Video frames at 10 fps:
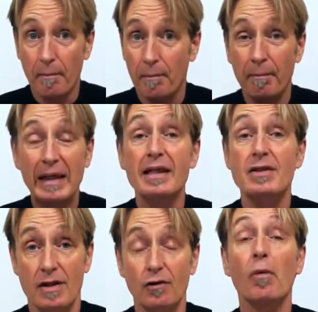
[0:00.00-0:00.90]

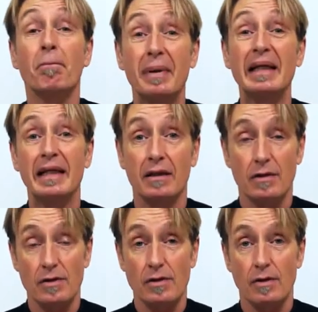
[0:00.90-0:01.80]
millions, if not
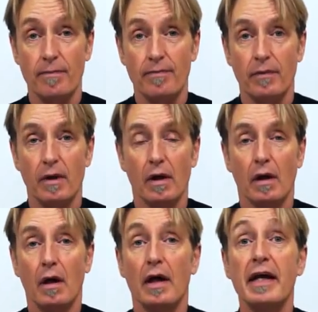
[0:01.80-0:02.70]
billions.
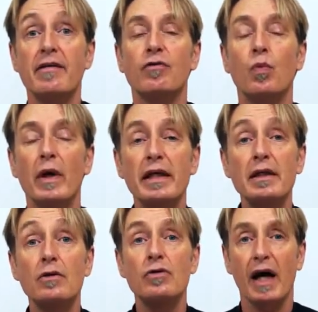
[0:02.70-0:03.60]
If we
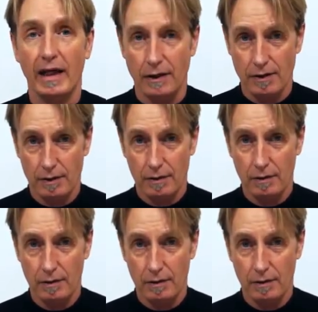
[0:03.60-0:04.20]
unite,